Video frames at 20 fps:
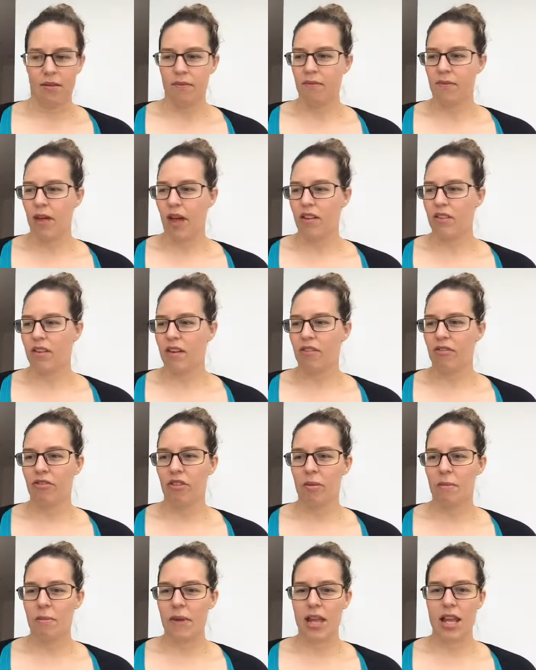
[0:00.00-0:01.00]
that's it
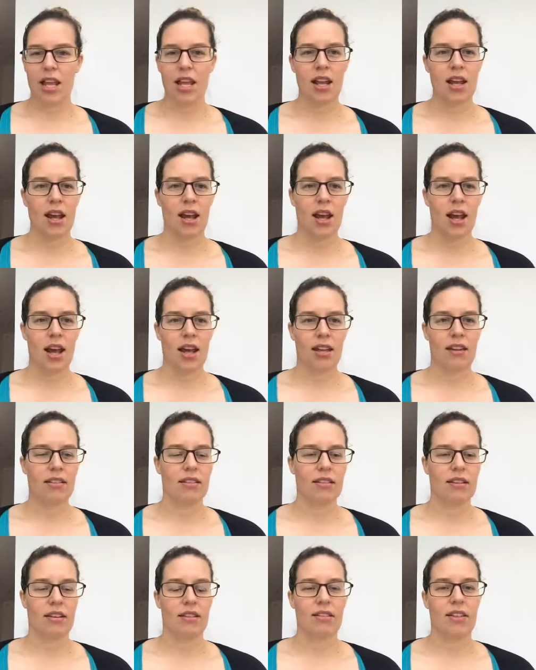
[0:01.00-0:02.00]
from me,
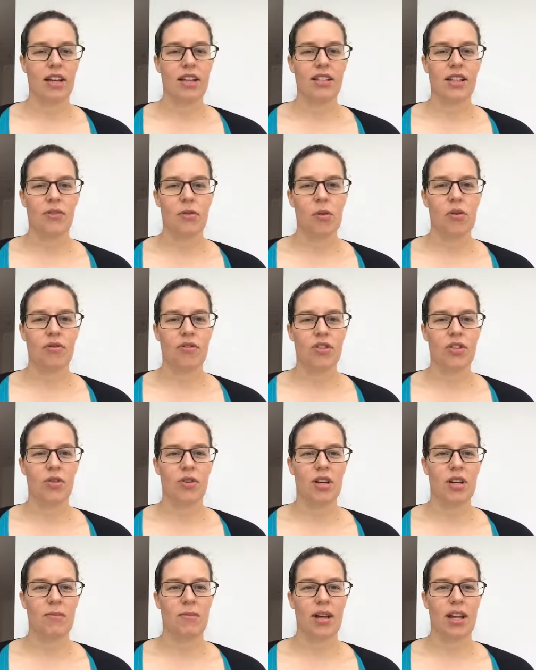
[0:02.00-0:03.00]
and thanks everyone for
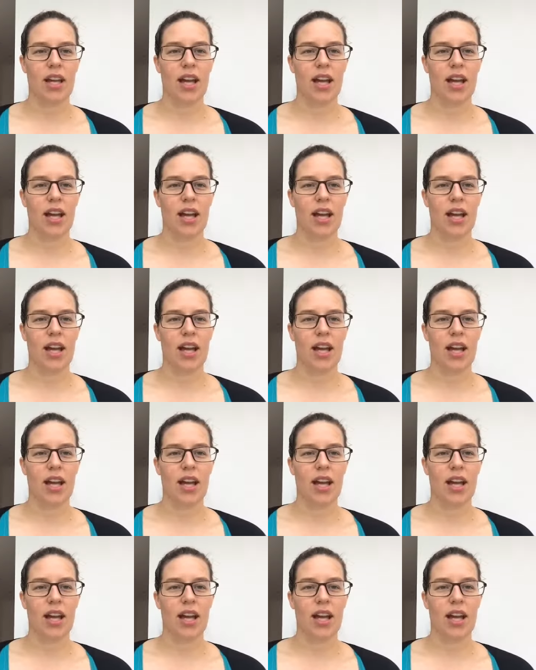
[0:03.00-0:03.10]
joining me,